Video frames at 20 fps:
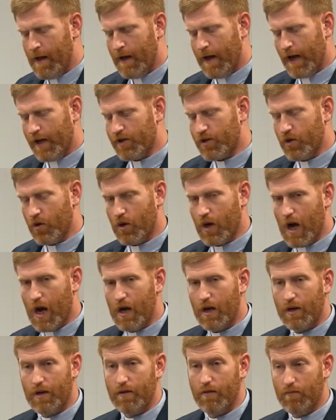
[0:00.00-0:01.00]
And so
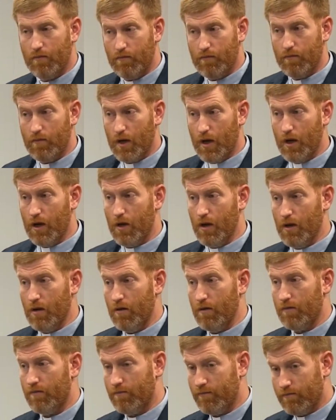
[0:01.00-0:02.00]
God
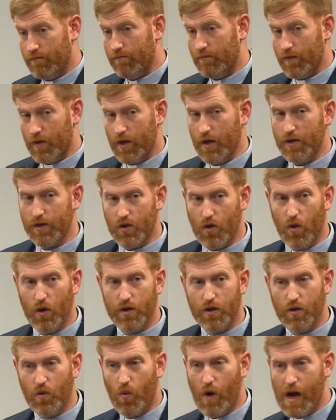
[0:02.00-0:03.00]
is going
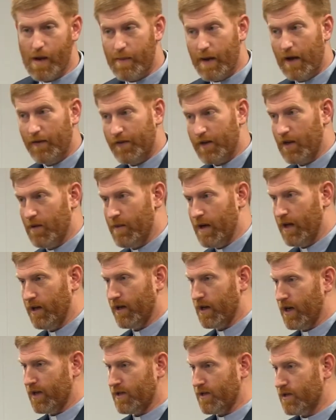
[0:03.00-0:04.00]
to wipe out the
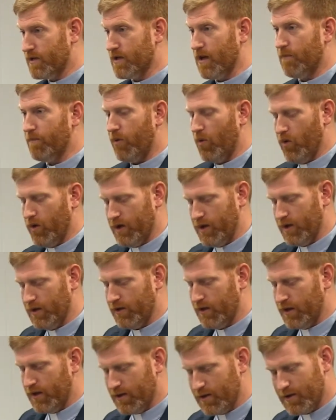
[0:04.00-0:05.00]
Amalekites at some point, at
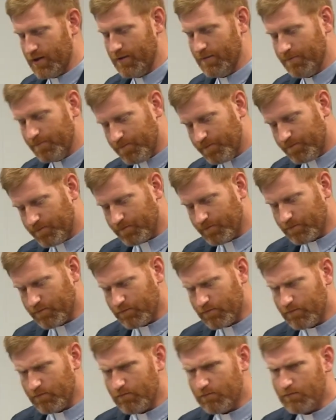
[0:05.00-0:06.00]
least.
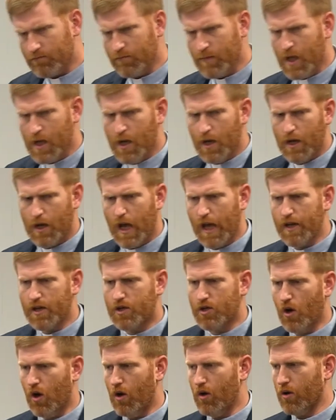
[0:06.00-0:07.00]
King
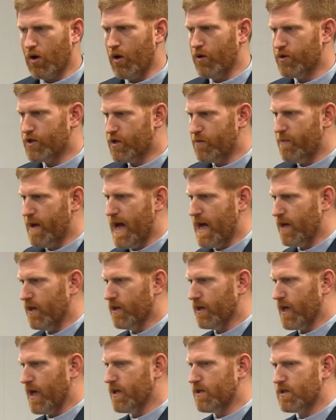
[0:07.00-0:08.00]
Saul goes to battle
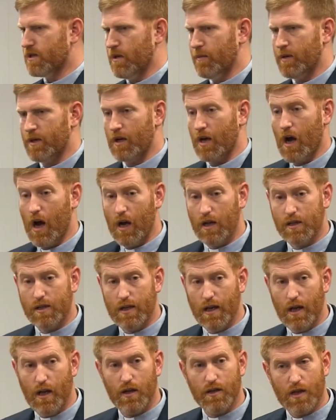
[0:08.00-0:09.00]
against them, and God
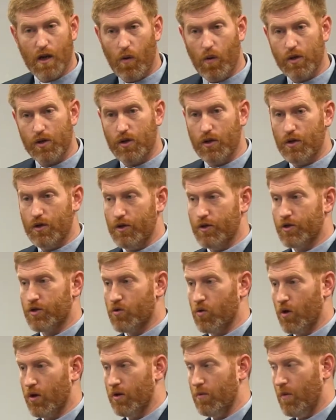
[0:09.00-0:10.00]
says, I want you to
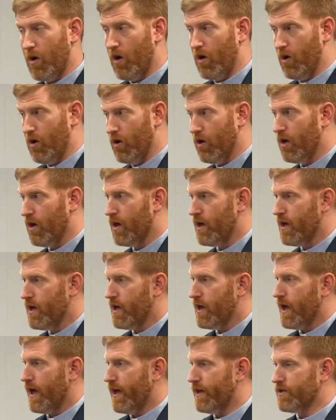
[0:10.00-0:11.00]
destroy them all.
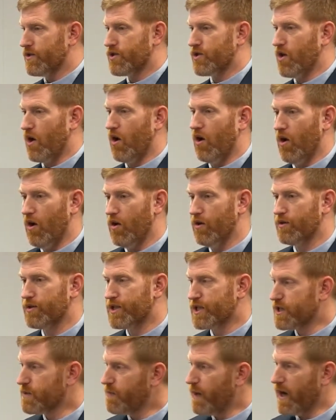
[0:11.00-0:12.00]
And Saul
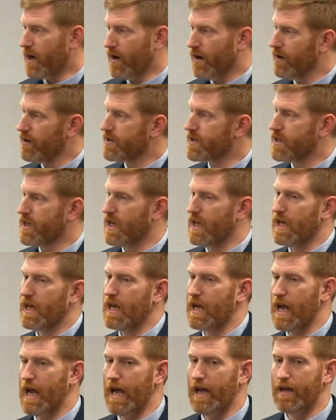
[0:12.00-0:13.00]
spares
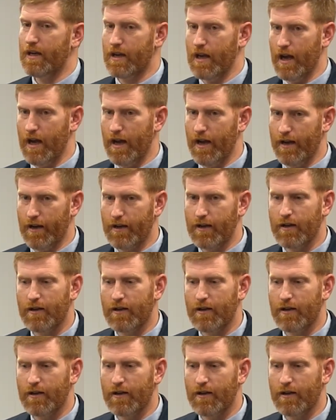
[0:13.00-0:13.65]
King Agag.